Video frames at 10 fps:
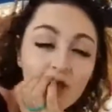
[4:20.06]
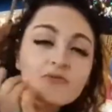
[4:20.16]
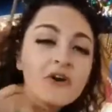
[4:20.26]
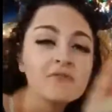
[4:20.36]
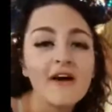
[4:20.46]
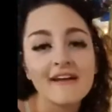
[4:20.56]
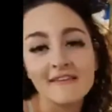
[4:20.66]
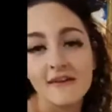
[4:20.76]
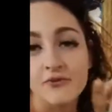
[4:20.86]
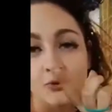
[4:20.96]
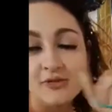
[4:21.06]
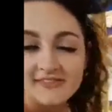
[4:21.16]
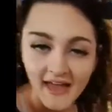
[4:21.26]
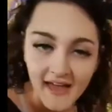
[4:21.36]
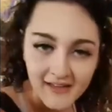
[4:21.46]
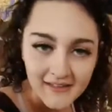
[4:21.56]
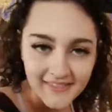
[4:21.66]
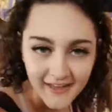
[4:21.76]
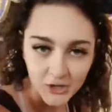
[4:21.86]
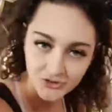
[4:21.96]
Fun fact, if you say
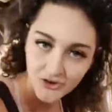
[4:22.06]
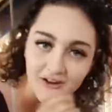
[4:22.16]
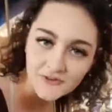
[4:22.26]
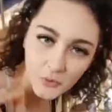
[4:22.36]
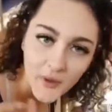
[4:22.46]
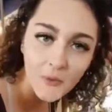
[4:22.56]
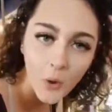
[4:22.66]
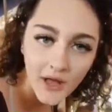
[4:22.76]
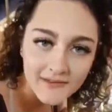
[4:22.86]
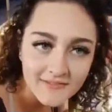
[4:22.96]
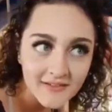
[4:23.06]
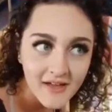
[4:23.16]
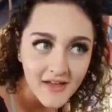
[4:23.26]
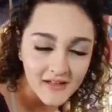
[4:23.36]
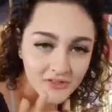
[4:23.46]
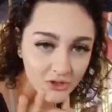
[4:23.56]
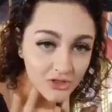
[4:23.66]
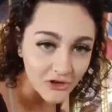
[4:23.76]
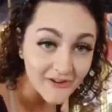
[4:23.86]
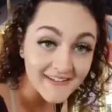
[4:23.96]
that you're turning 21 to
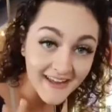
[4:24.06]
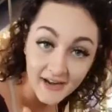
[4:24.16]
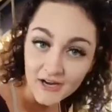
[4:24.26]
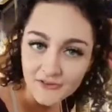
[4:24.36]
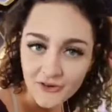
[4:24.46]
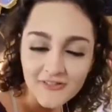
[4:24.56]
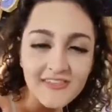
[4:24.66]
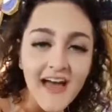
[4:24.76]
certain characters,